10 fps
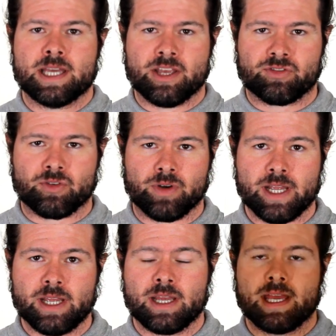
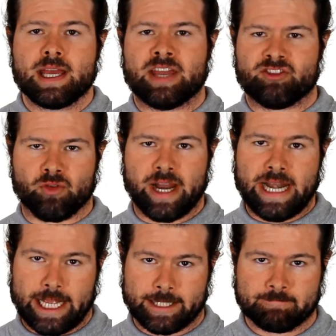history, and
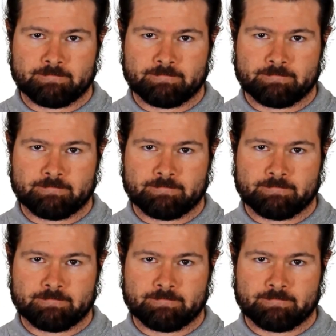training.